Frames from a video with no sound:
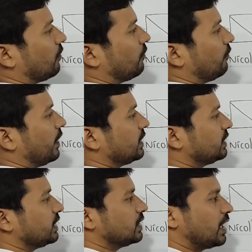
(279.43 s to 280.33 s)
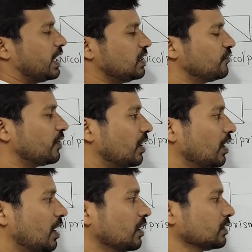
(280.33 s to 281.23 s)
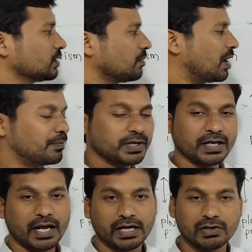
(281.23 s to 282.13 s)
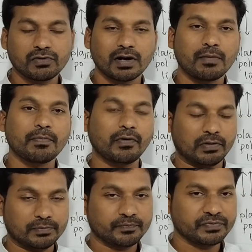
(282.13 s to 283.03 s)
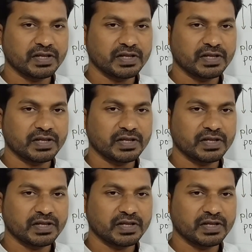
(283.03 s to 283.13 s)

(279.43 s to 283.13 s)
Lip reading: When this light fall on some optical active compound,